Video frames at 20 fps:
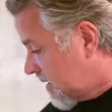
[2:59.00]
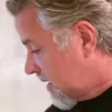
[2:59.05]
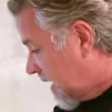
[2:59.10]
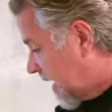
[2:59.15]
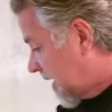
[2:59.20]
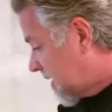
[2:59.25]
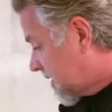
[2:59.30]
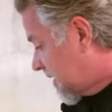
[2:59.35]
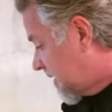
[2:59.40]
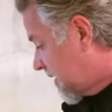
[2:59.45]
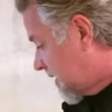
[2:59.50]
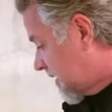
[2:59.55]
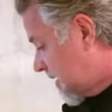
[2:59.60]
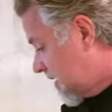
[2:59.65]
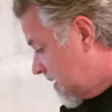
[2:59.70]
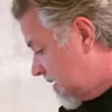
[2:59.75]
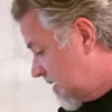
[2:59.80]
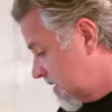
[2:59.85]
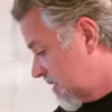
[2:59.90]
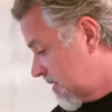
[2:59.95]
that's
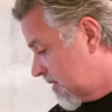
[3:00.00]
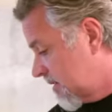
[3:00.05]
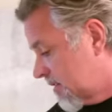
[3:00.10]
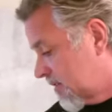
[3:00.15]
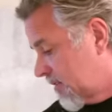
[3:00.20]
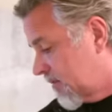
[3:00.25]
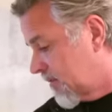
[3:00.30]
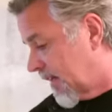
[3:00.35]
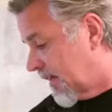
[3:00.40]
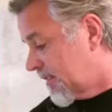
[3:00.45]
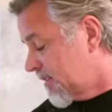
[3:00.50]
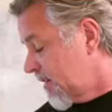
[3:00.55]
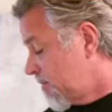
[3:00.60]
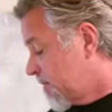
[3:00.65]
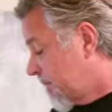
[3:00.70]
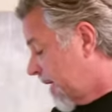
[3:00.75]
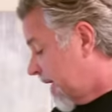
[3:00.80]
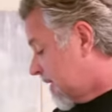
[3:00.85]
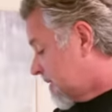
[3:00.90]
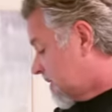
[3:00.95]
good. That's a
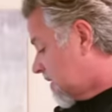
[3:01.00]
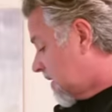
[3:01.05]
big